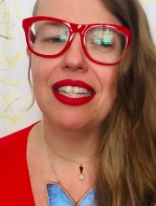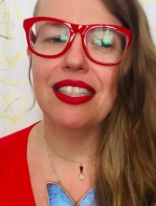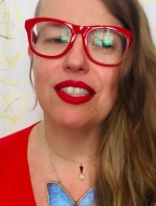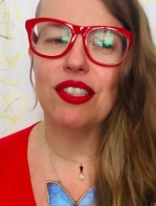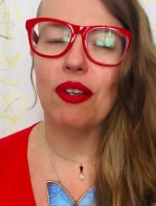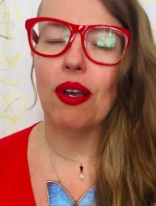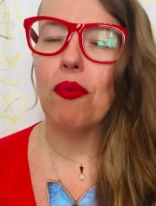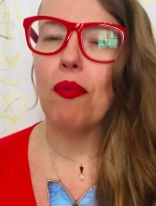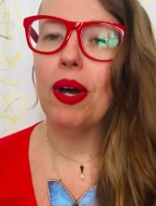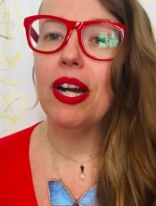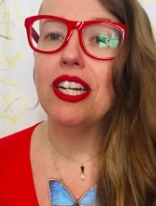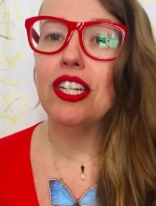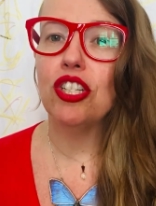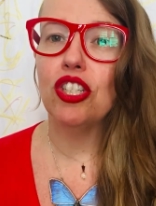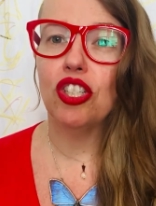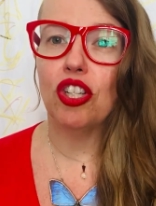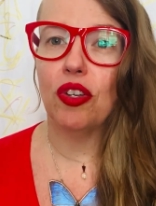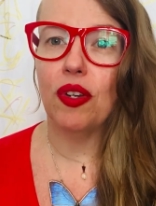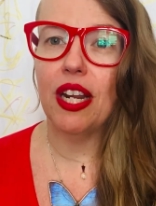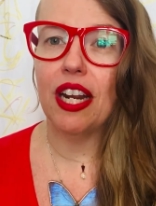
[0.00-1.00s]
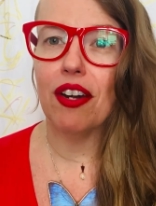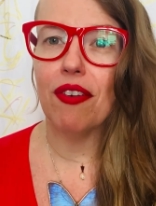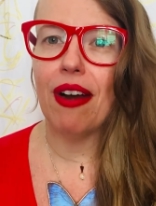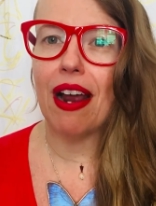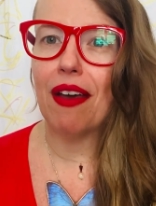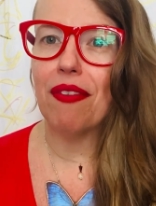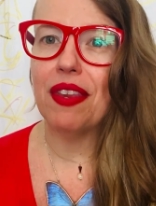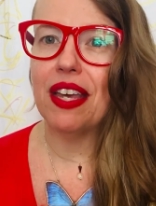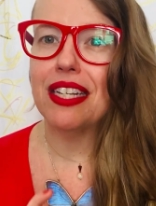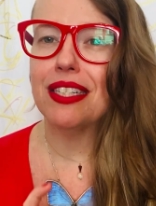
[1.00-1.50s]
And so I wanted to tune in
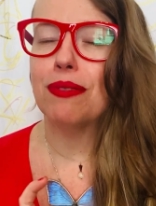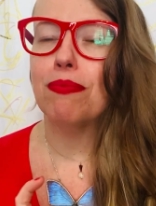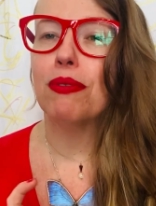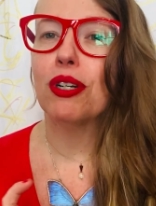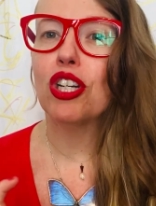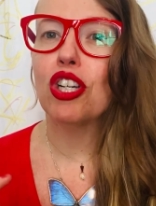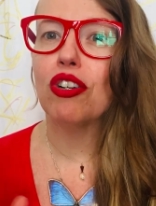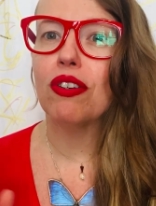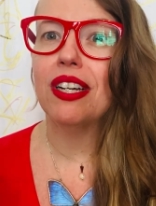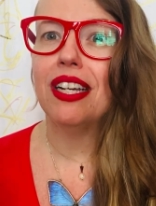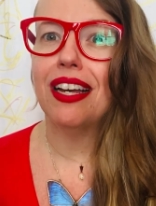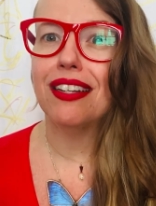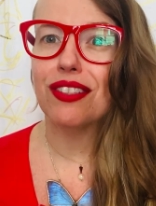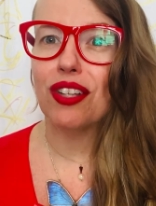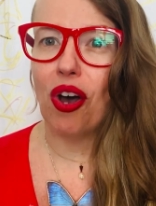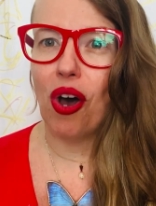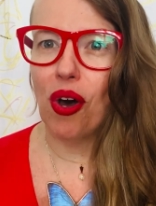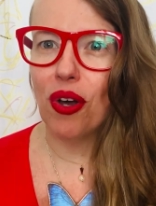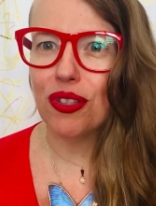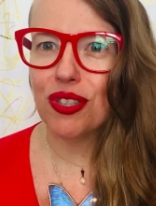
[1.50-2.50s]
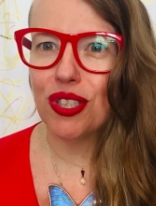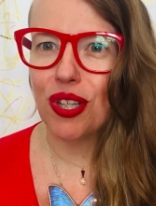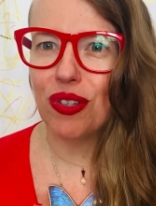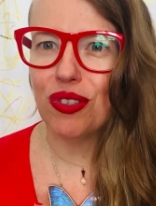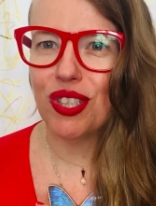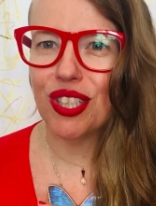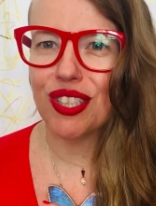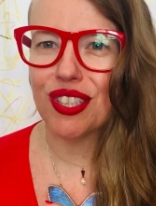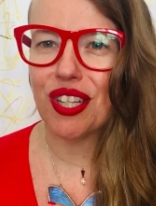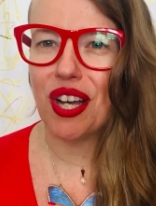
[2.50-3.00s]
around this. Mercury has
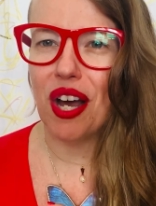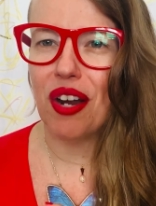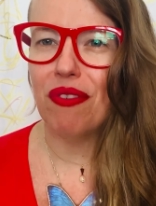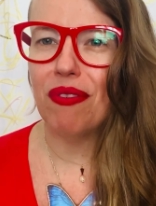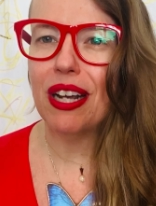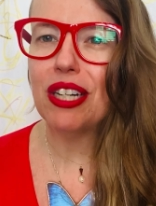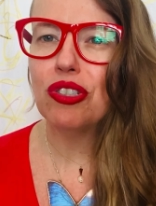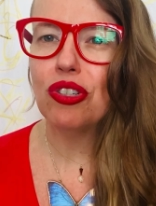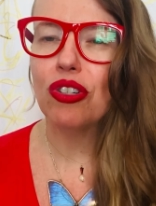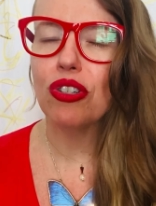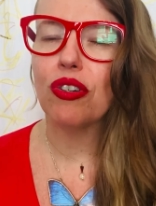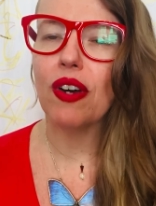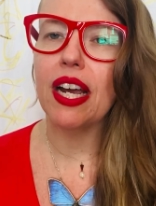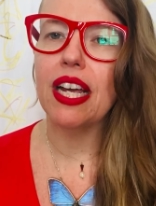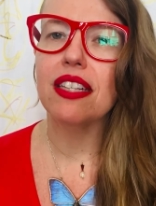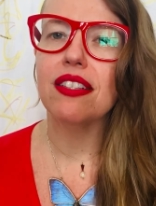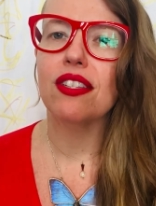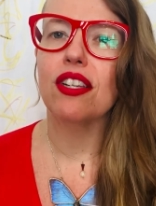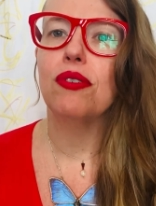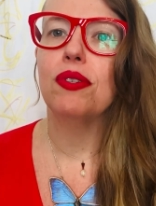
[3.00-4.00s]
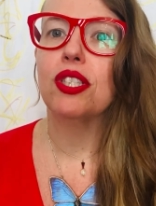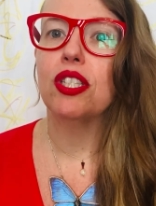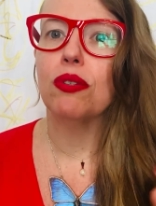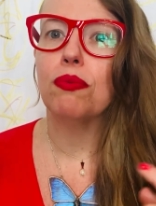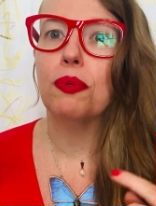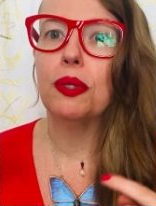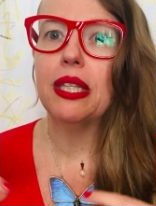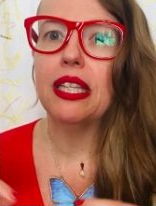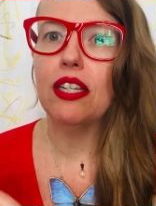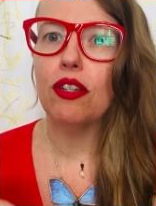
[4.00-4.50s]
also just gone retrograde. So it's a
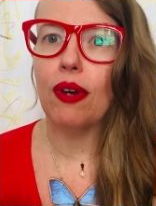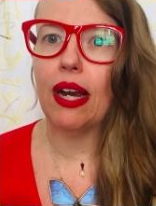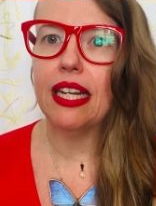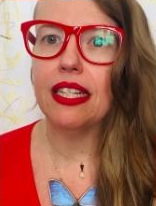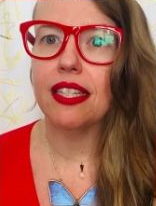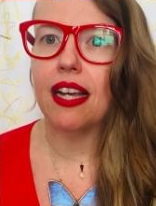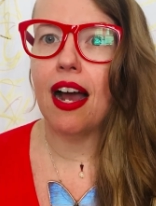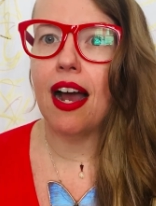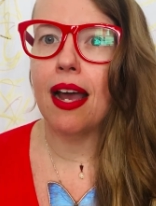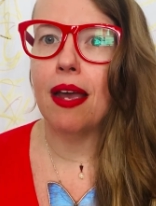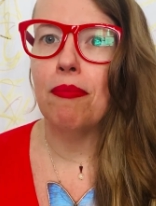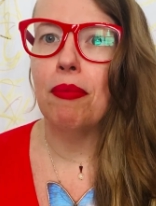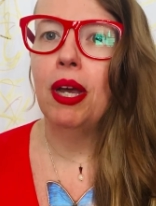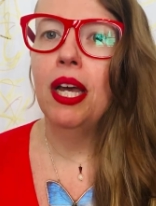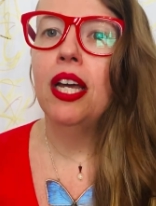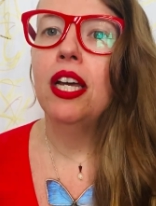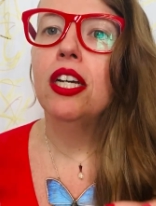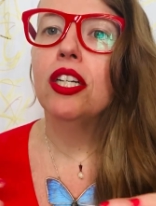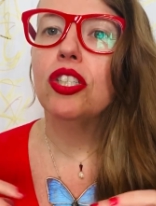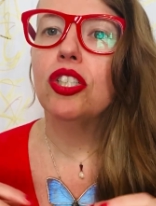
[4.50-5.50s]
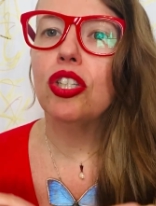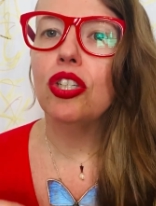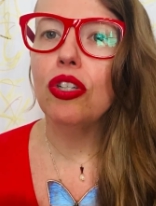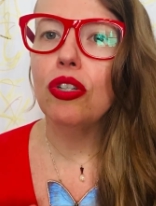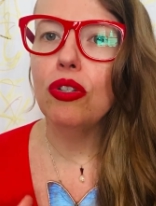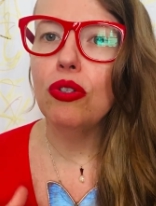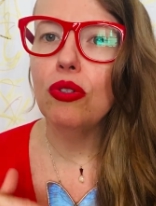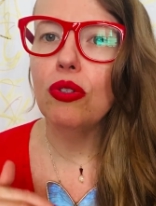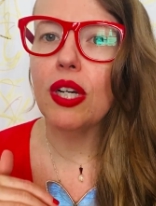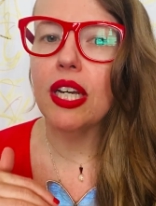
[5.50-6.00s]
really great time
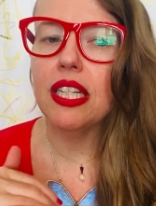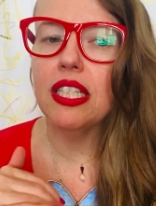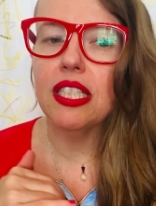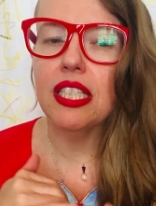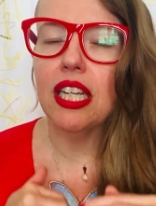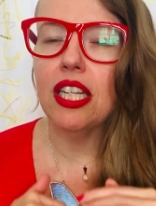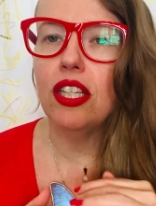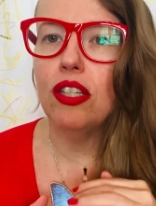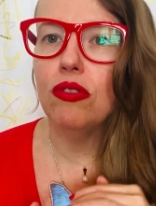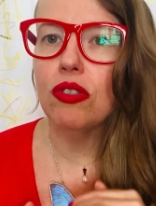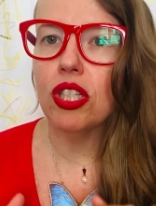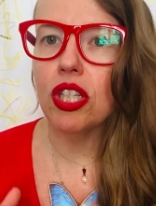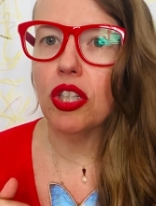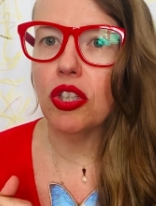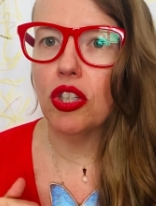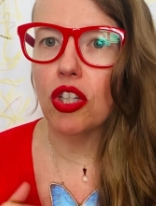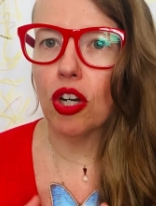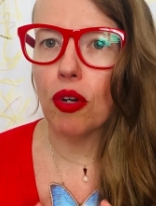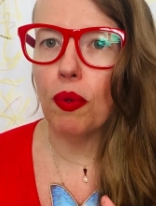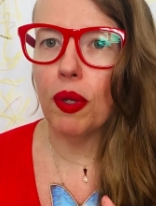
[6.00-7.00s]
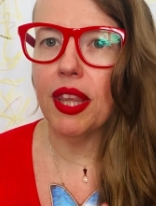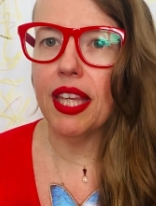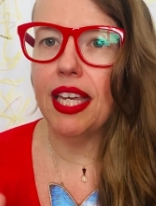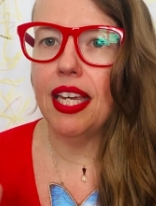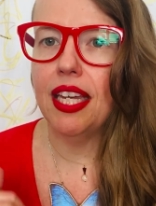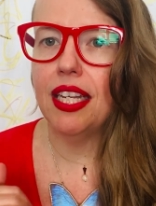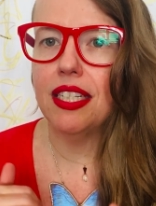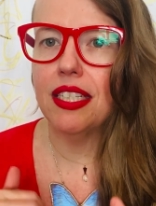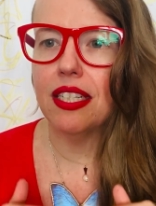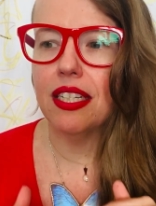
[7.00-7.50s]
to continue to look
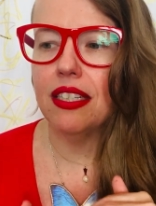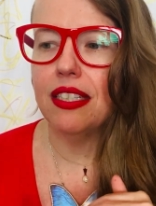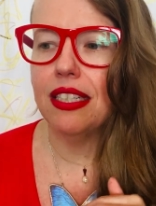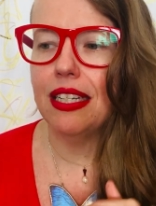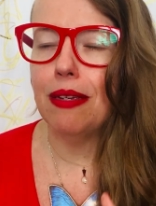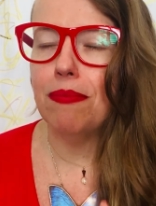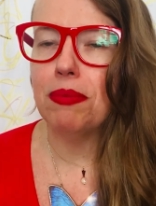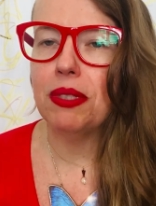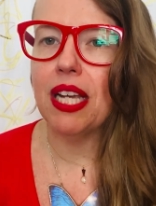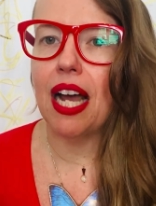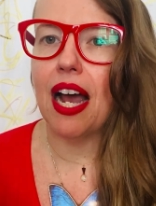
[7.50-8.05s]
within, to deep